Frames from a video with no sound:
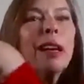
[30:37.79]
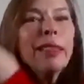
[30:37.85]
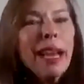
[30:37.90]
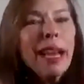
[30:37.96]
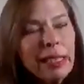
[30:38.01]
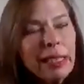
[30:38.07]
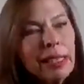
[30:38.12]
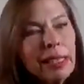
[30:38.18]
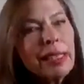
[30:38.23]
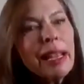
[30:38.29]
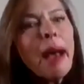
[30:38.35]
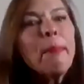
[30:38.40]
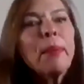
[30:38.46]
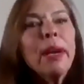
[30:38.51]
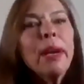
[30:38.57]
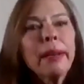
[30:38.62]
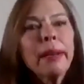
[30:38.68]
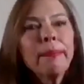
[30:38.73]
that's
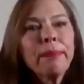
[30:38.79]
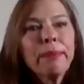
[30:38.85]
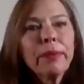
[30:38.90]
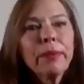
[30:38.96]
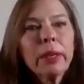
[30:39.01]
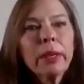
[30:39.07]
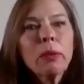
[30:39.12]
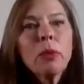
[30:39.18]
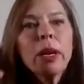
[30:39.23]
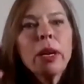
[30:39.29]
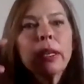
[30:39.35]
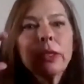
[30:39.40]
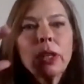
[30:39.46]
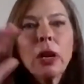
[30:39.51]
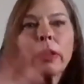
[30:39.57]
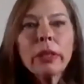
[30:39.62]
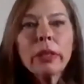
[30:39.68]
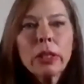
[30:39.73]
separate, where
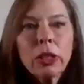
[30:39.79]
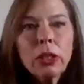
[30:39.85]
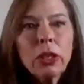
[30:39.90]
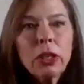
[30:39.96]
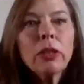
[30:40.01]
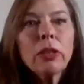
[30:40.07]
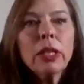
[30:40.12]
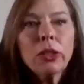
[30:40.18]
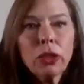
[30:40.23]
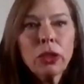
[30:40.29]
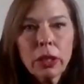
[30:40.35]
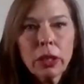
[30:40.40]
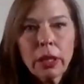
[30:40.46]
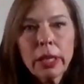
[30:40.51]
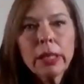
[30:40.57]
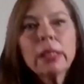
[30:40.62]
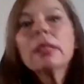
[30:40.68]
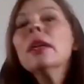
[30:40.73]
it's all the student
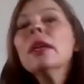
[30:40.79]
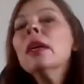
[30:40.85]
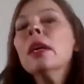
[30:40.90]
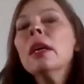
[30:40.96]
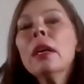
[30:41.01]
journalists.